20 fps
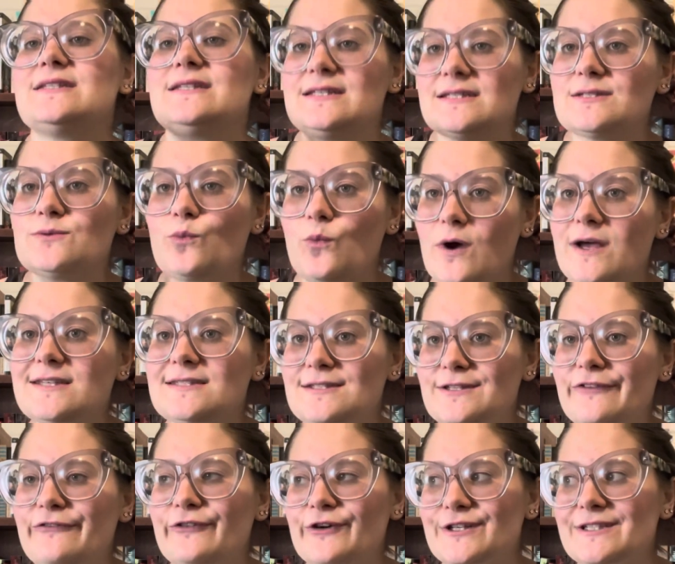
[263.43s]
this was
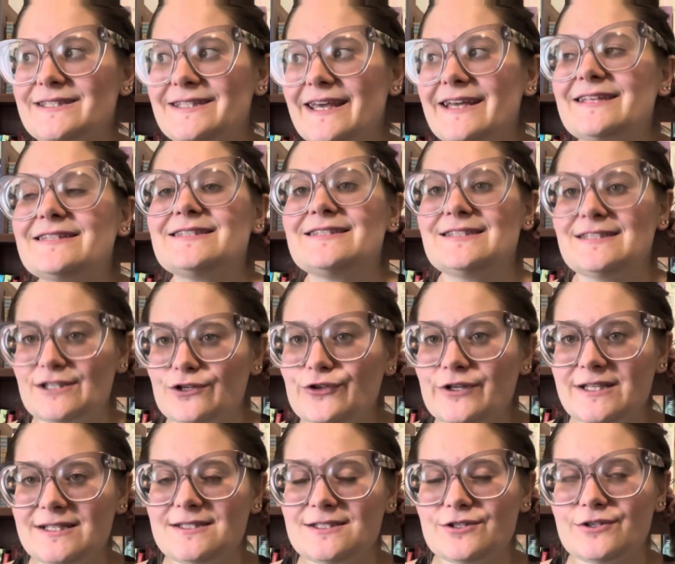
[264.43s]
the first like
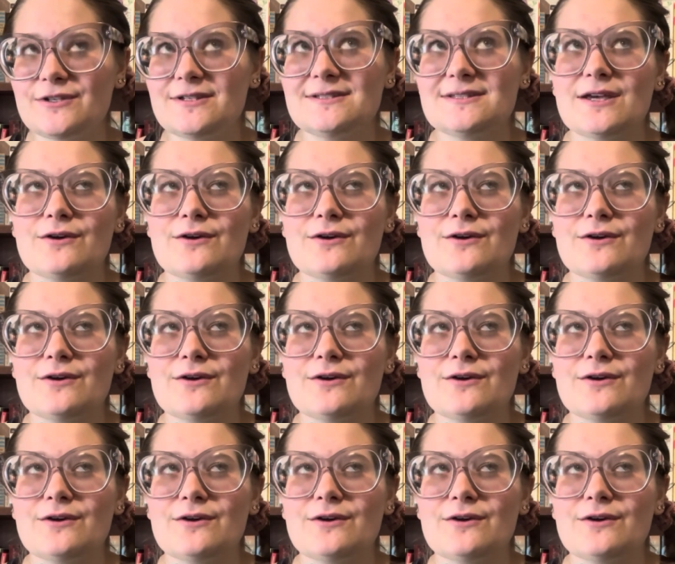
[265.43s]
series